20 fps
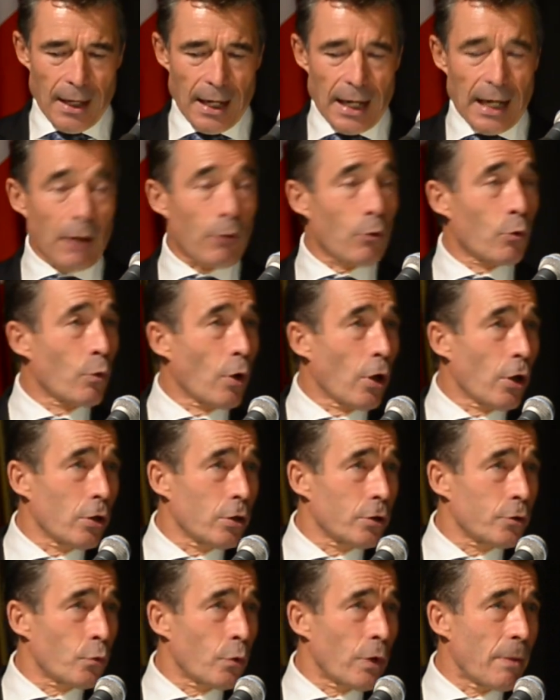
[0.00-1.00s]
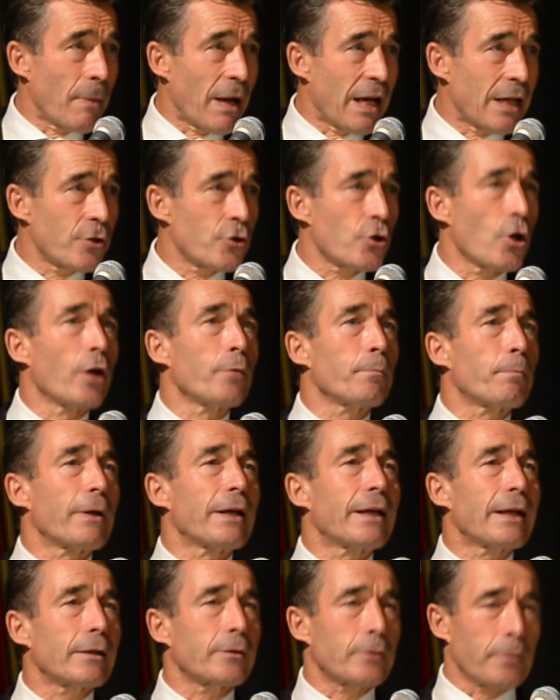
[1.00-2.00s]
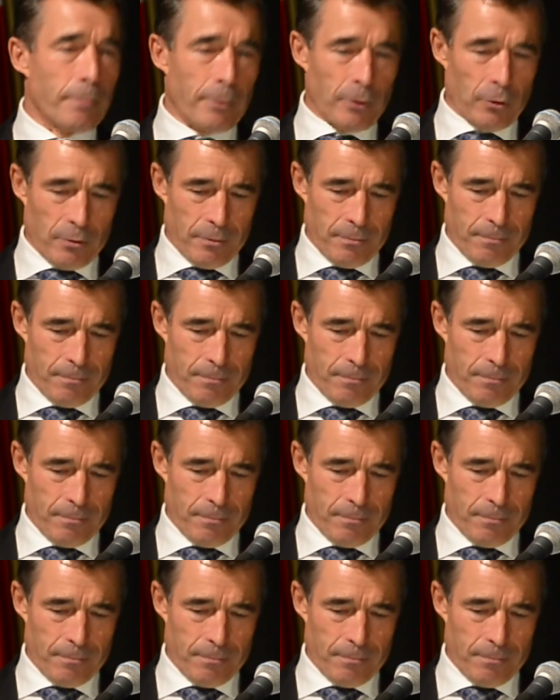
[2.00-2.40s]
Our world remains unpredictable,